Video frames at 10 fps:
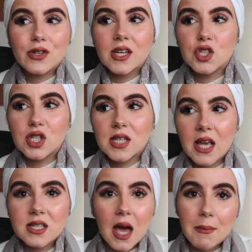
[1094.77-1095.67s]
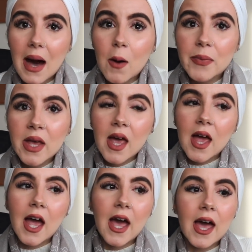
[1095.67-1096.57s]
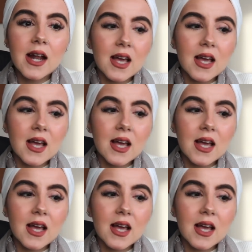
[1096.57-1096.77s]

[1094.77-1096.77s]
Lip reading: You can just take time out, and